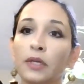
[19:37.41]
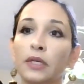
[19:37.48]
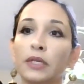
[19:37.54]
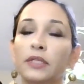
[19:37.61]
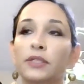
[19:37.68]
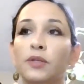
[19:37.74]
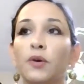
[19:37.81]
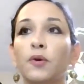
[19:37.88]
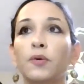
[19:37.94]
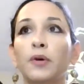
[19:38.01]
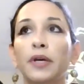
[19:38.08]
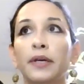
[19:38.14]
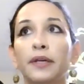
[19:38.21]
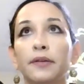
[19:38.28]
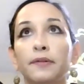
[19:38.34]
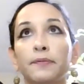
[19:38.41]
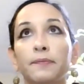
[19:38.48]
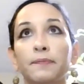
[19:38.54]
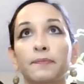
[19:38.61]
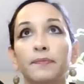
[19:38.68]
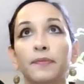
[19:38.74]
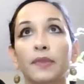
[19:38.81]
So
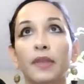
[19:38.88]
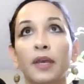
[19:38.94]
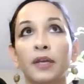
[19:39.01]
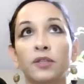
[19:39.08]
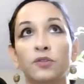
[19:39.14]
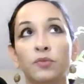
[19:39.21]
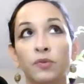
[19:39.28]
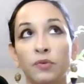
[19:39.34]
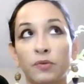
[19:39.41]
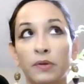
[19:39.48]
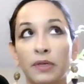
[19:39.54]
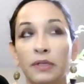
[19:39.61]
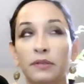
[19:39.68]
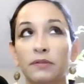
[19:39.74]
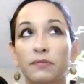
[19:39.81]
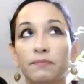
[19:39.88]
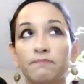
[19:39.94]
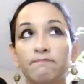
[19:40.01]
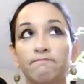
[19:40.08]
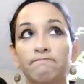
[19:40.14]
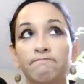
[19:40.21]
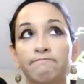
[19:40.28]
I drew it,
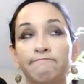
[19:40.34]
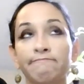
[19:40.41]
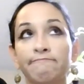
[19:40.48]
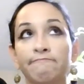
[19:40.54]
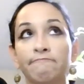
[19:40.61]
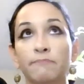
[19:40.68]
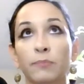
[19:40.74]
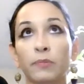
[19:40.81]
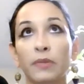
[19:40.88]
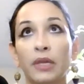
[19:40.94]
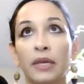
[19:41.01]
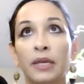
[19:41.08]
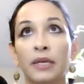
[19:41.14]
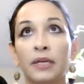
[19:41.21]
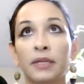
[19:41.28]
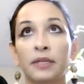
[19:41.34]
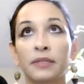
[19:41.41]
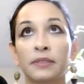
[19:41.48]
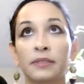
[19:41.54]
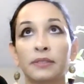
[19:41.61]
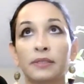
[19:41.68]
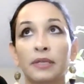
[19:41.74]

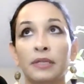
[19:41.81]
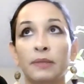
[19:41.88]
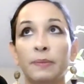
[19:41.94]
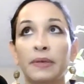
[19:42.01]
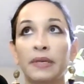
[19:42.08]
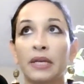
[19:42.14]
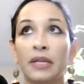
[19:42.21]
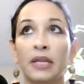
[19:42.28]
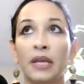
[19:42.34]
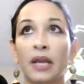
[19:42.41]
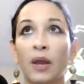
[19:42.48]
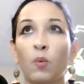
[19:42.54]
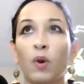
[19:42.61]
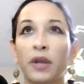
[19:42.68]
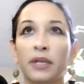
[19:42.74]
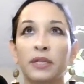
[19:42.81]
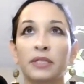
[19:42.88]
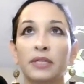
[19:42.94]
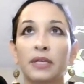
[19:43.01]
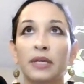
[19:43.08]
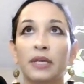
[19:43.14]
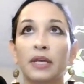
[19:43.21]
and in the beginning I wanted
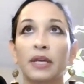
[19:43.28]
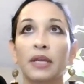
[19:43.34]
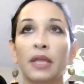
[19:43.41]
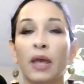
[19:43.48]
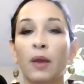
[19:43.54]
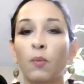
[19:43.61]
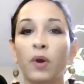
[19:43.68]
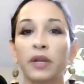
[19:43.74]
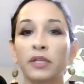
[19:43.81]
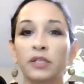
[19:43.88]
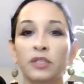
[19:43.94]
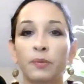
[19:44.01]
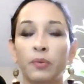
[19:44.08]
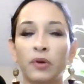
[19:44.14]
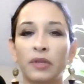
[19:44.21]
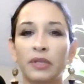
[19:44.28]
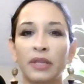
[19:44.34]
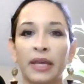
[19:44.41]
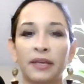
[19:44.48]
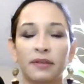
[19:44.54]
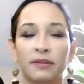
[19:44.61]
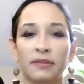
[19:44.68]
to put
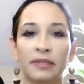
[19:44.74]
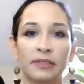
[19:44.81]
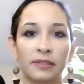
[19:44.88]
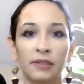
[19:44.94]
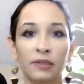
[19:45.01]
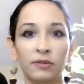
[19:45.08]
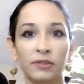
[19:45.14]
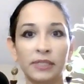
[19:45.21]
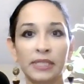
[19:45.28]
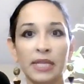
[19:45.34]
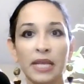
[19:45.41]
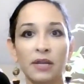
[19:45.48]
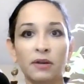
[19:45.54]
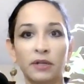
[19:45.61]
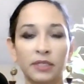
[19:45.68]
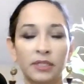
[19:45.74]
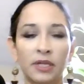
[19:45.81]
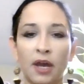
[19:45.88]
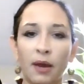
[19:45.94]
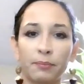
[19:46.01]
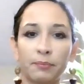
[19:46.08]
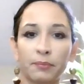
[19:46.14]
like this little snake on top.